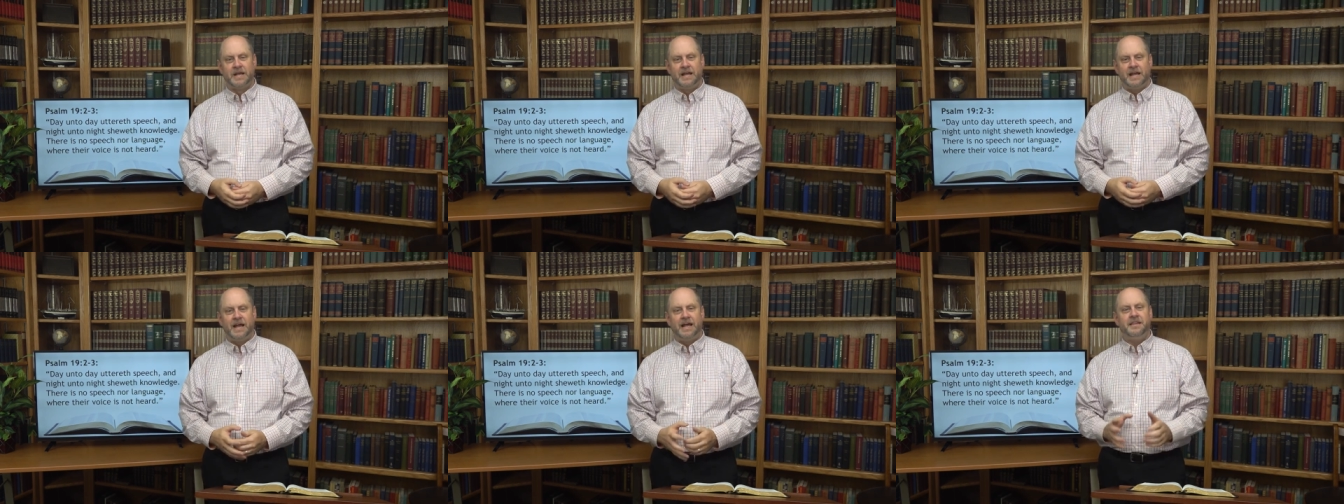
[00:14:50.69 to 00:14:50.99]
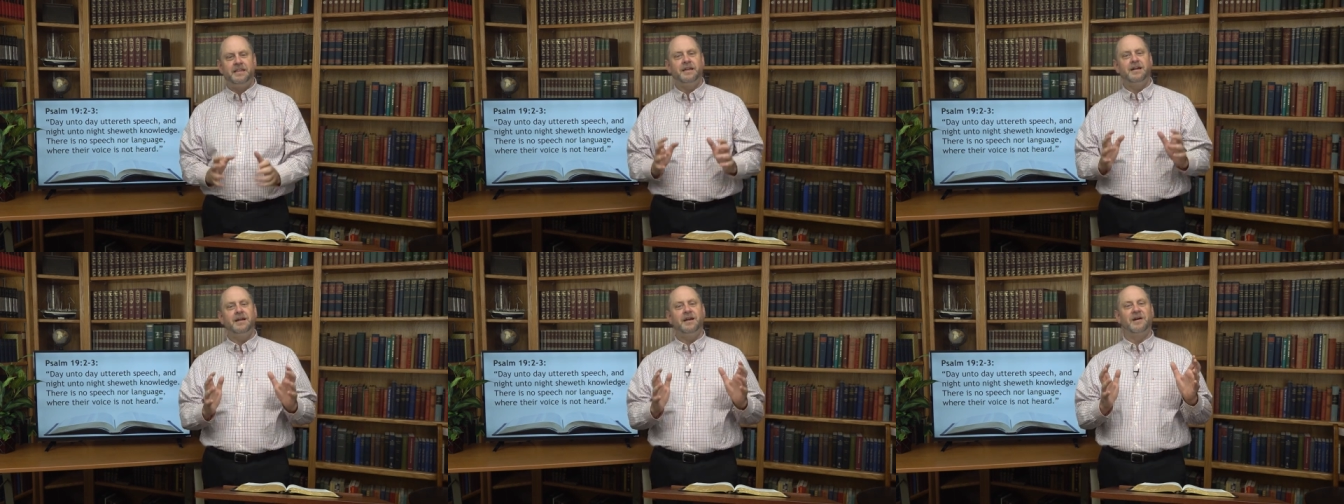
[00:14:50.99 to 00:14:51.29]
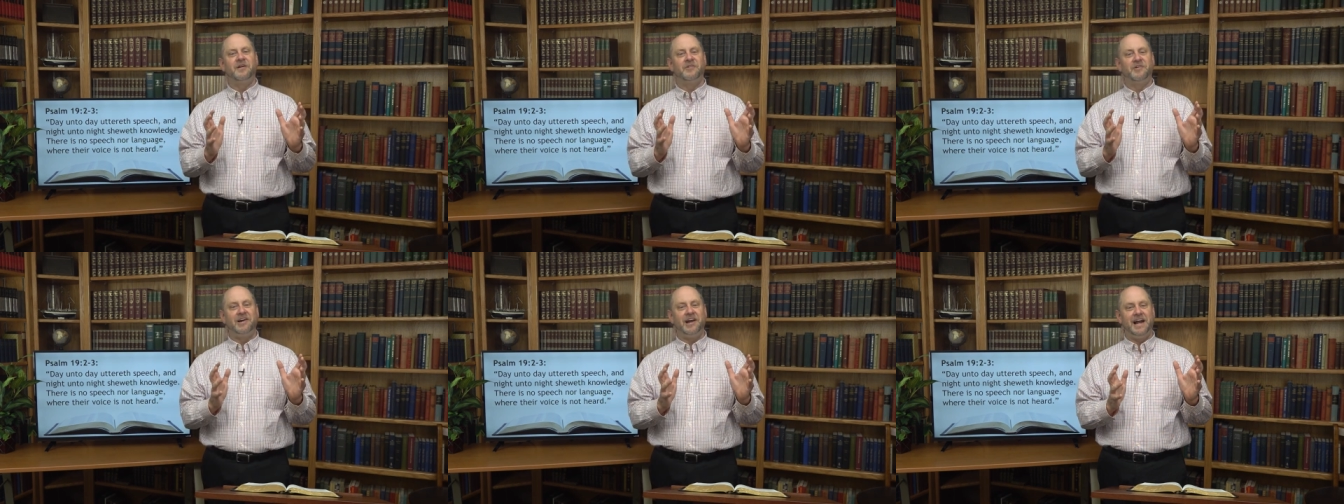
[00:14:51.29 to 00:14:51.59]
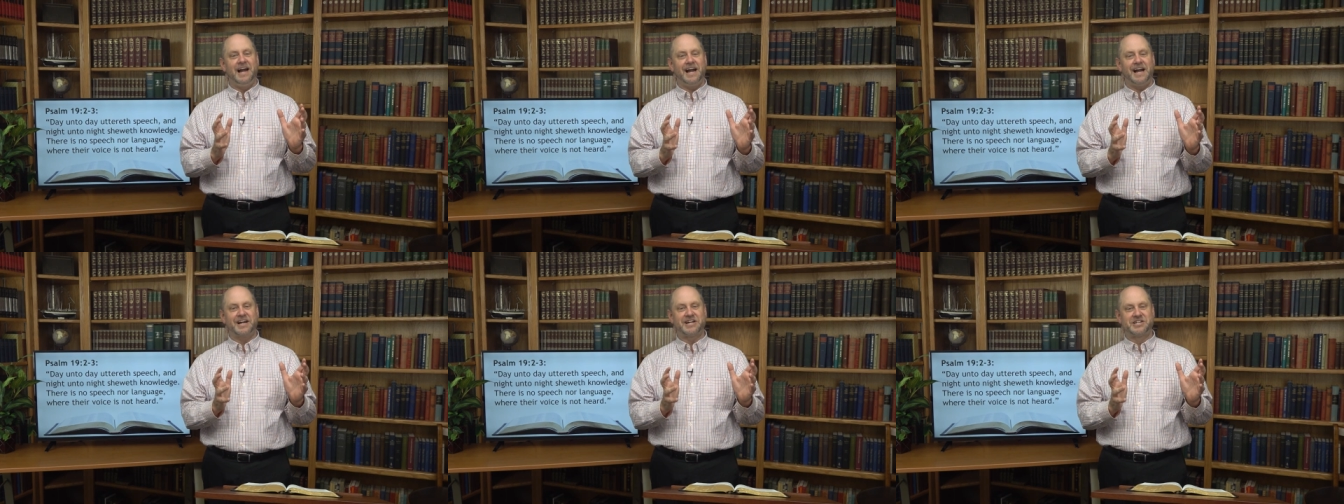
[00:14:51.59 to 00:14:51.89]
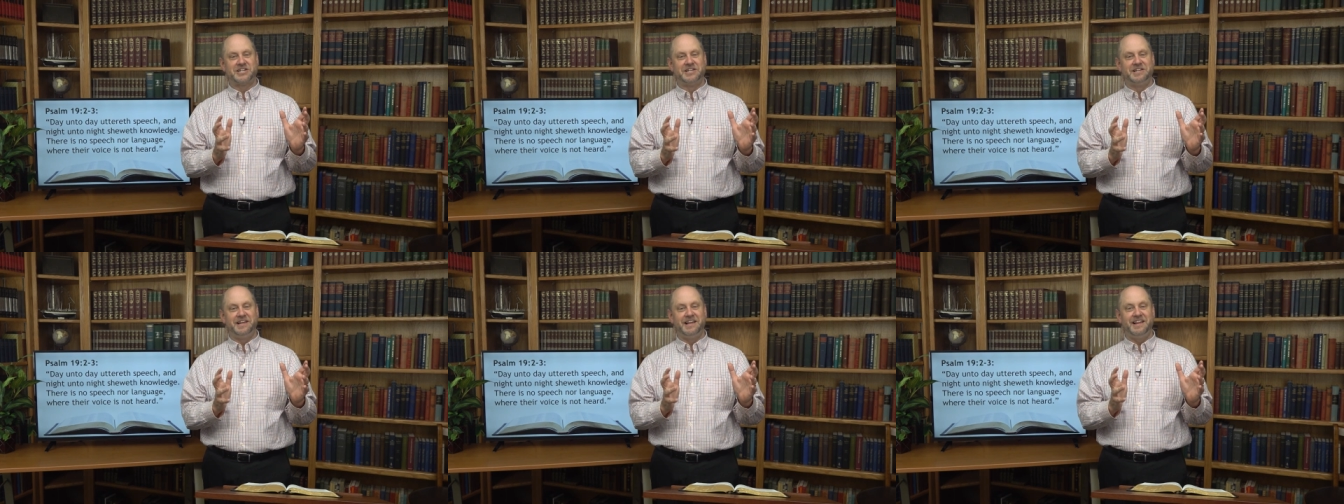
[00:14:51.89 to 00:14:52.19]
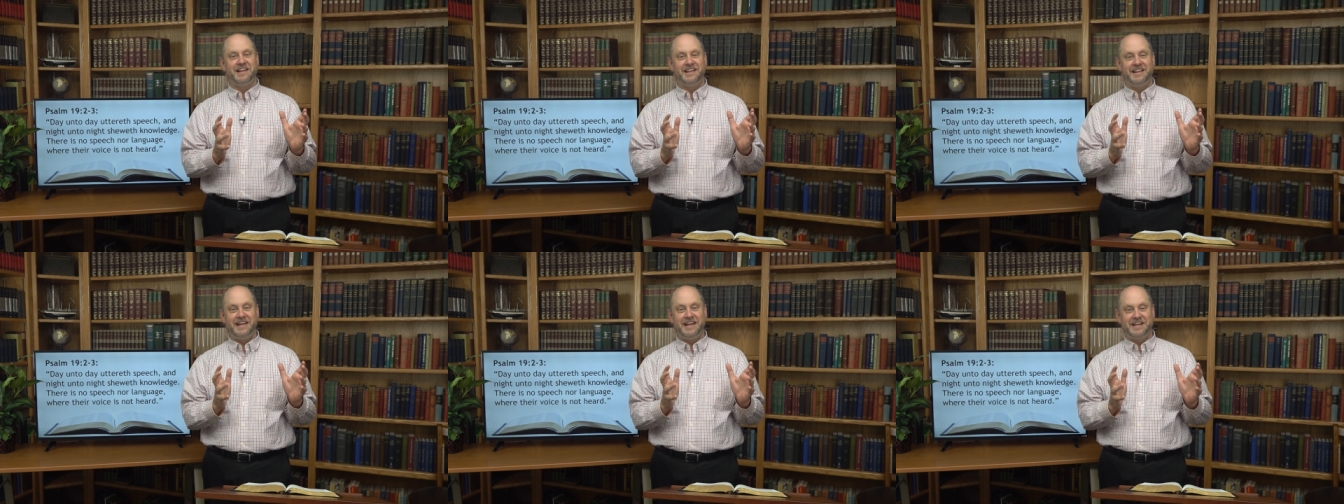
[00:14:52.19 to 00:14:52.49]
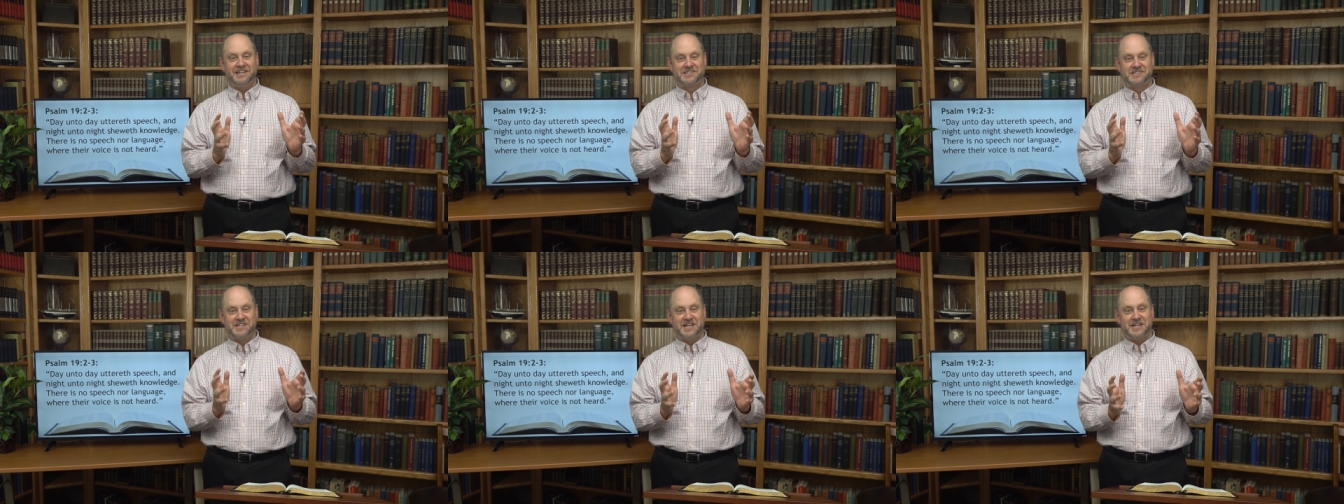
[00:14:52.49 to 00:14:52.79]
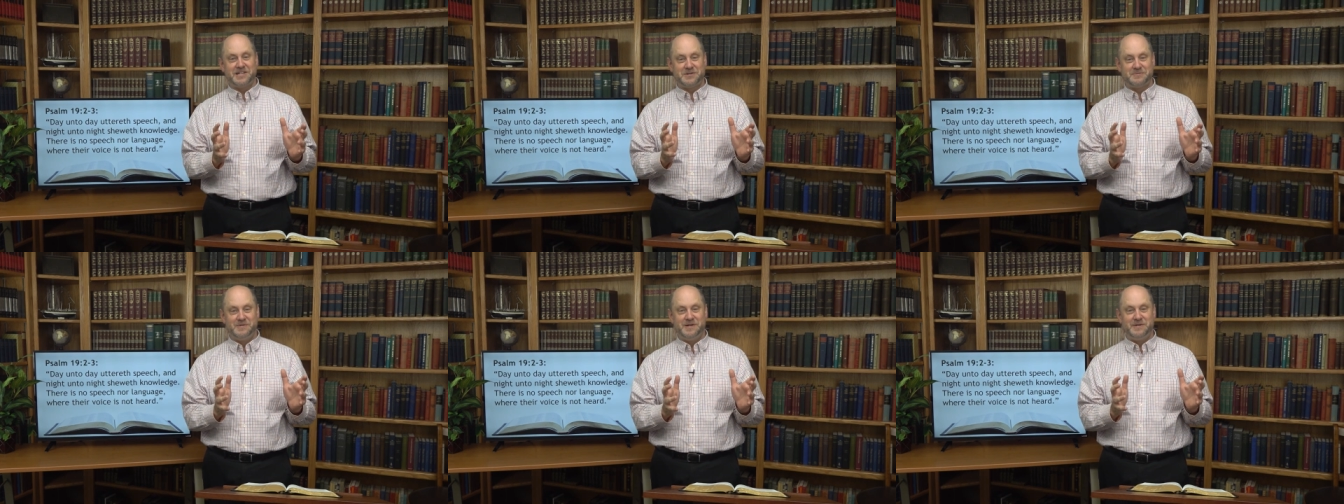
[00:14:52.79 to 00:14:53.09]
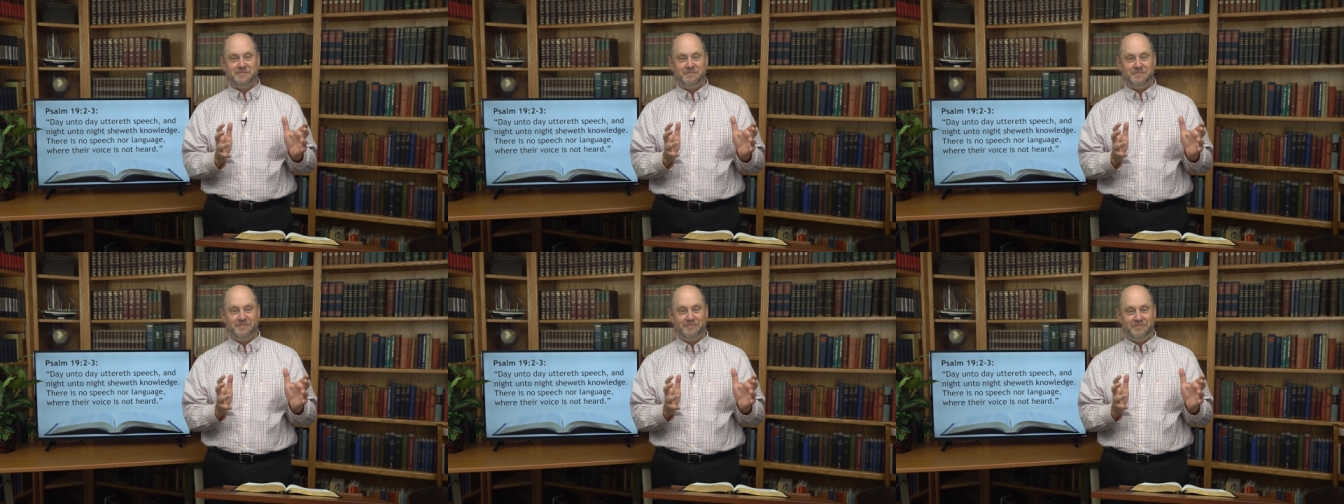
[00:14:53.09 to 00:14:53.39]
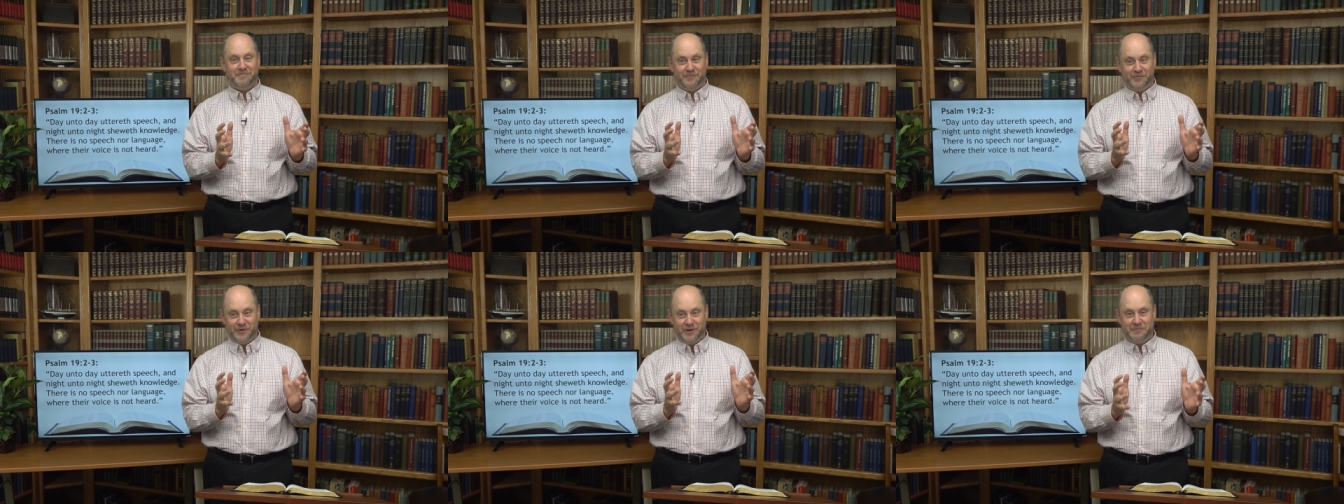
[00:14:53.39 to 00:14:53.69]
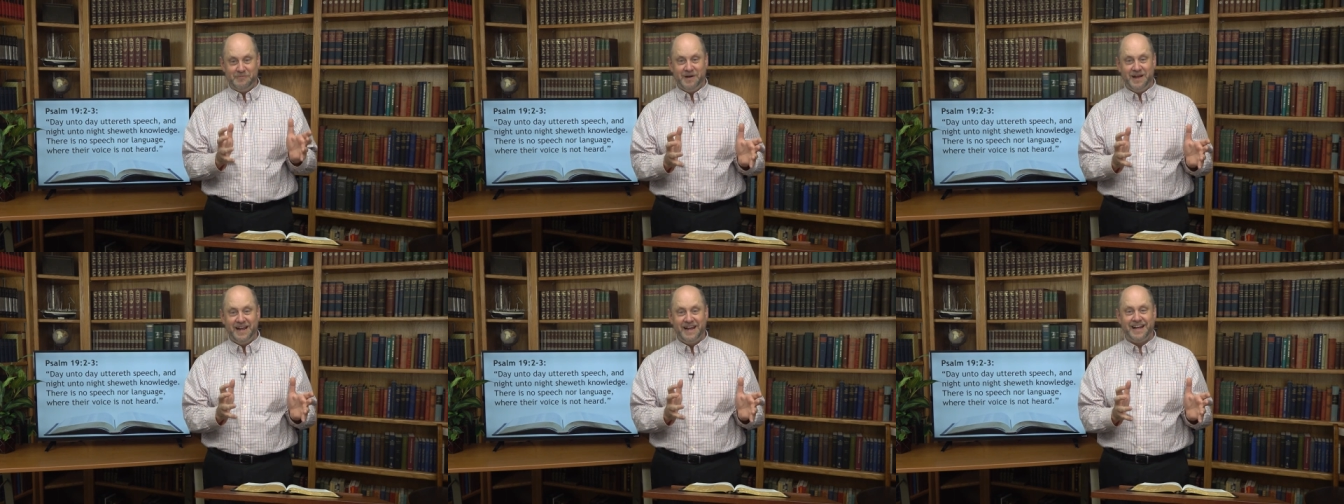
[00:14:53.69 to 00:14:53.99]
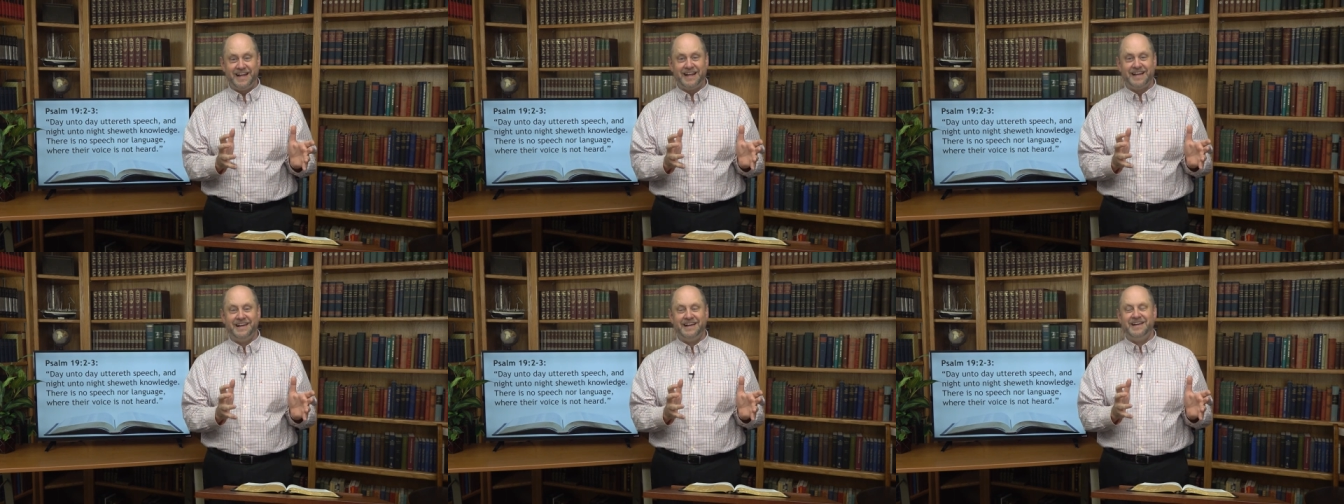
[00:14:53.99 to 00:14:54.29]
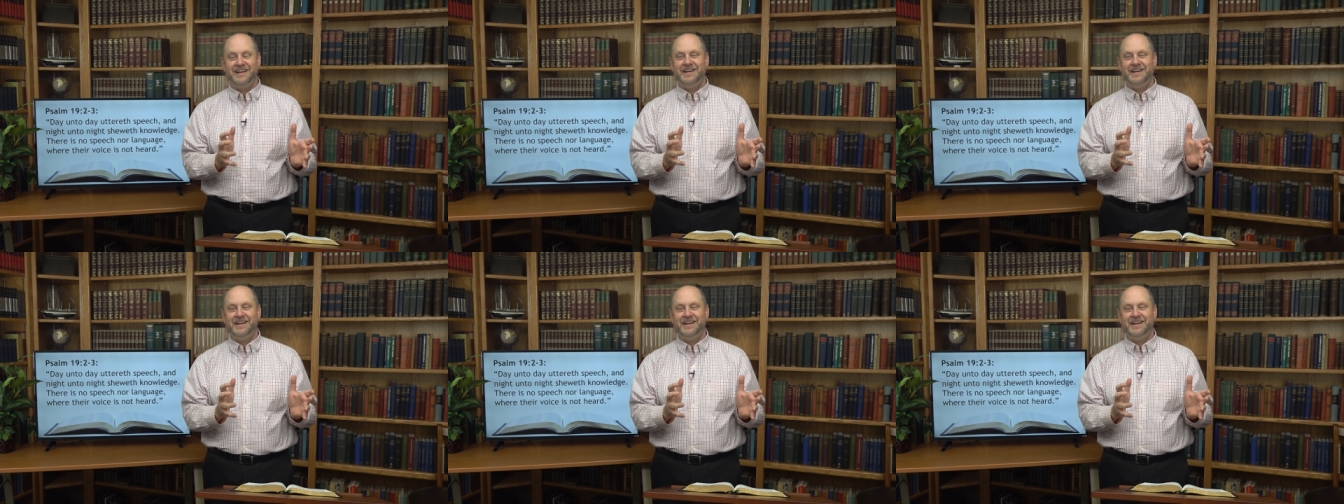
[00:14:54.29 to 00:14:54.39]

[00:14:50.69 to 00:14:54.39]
And then our reaction and the assessment we make